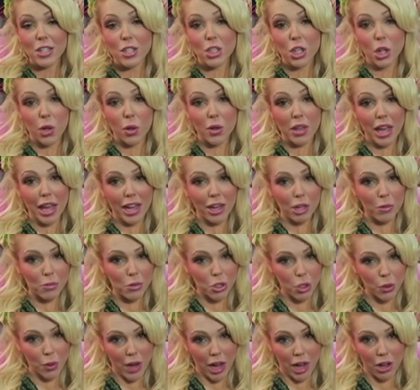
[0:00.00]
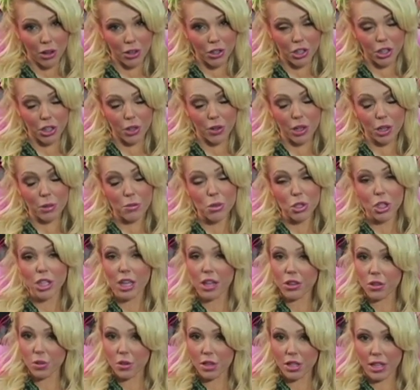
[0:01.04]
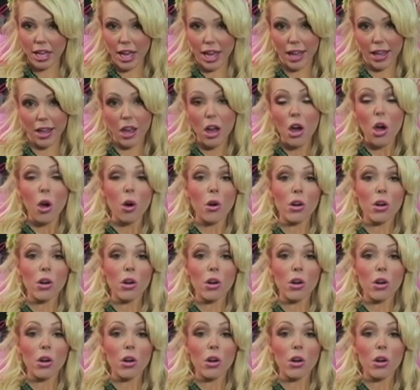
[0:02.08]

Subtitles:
so that helps you out, you know, helps you get through the day.